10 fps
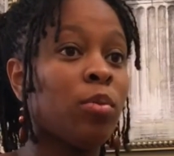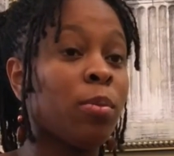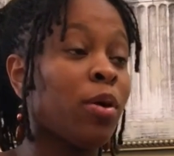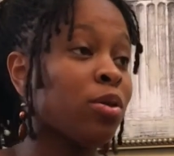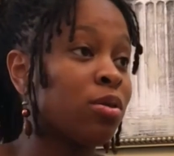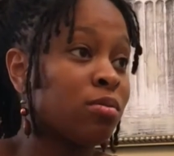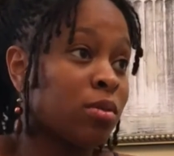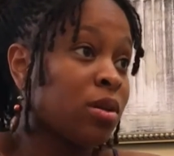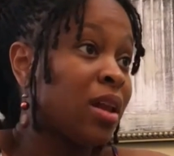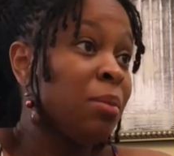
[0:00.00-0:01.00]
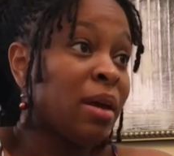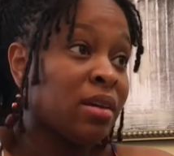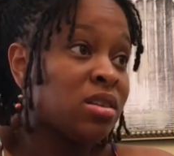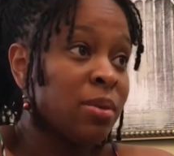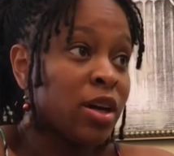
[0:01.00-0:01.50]
We're both
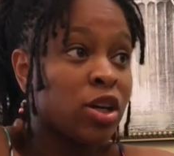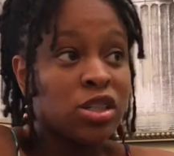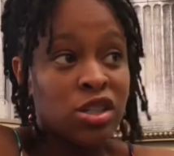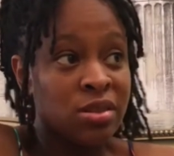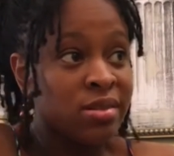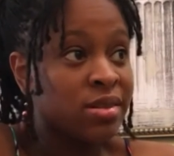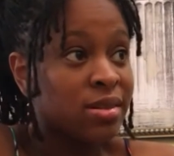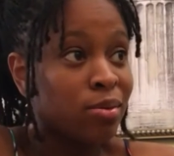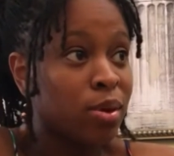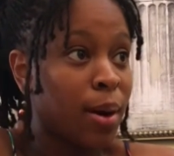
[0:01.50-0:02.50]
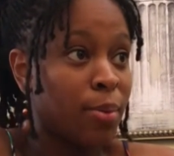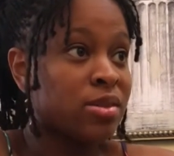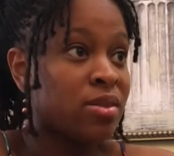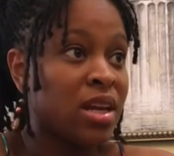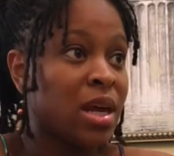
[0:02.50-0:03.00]
claiming to be Christians. We
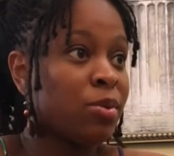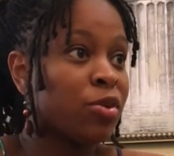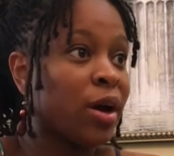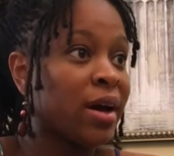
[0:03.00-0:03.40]
represent the name of